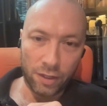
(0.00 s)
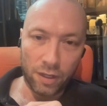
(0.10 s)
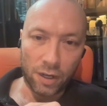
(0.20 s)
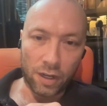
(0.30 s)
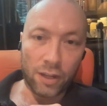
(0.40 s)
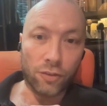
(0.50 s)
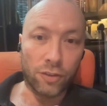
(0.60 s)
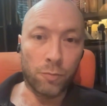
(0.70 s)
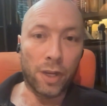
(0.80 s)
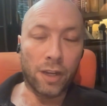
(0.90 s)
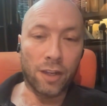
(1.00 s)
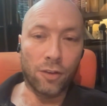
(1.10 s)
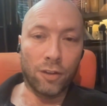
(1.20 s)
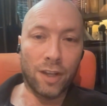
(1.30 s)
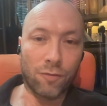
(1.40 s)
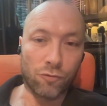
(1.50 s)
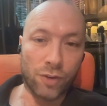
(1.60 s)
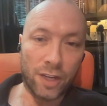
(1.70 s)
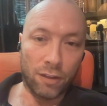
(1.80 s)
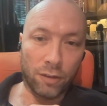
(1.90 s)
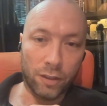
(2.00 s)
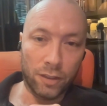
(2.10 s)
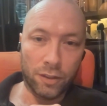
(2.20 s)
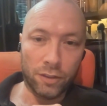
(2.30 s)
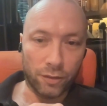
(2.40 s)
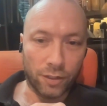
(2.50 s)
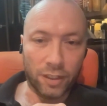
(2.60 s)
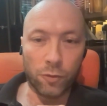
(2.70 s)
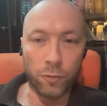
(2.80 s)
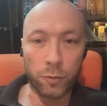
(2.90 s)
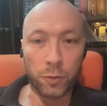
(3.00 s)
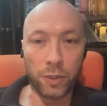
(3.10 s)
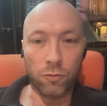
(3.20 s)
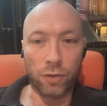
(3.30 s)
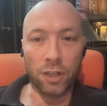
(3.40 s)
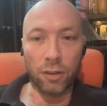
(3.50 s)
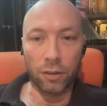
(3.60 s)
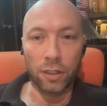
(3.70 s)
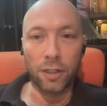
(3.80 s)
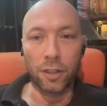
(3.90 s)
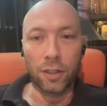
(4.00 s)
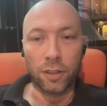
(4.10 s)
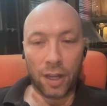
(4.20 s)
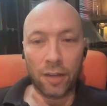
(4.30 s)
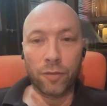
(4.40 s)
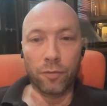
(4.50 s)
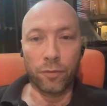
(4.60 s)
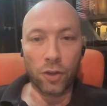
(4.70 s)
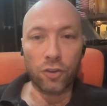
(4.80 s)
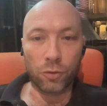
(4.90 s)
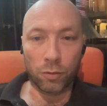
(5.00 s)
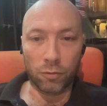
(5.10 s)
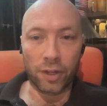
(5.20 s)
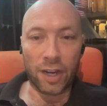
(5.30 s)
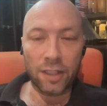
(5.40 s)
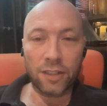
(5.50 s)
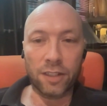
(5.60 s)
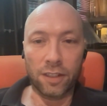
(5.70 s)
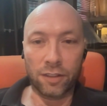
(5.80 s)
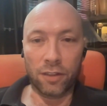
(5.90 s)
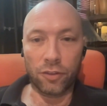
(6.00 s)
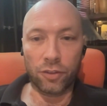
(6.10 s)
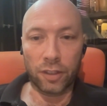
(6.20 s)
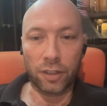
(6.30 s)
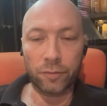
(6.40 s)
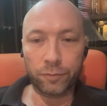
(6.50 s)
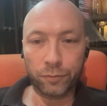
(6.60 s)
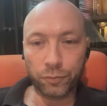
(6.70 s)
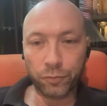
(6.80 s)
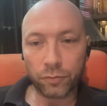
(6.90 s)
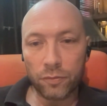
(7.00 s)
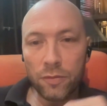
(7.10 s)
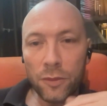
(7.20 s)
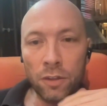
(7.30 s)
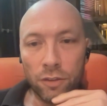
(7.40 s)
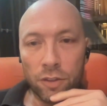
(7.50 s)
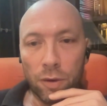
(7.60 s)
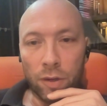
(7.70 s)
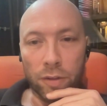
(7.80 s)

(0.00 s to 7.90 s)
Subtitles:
and actually making your life real. So it's a difference between real life and virtual reality, essentially. What's going on here?